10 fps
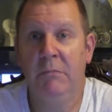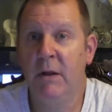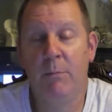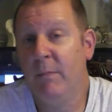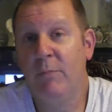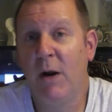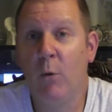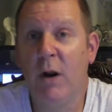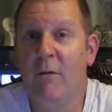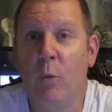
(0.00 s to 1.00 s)
They probably
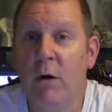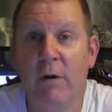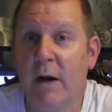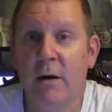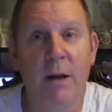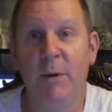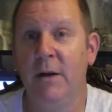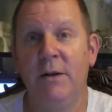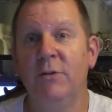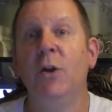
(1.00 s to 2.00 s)
won't have a winning record. I
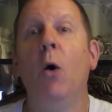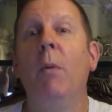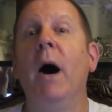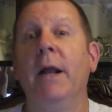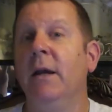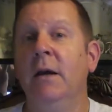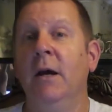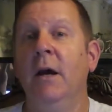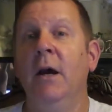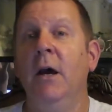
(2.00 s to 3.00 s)
mean, there's nobody
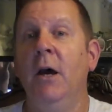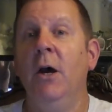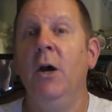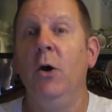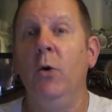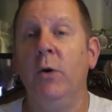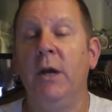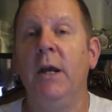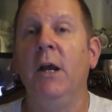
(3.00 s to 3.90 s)
who can.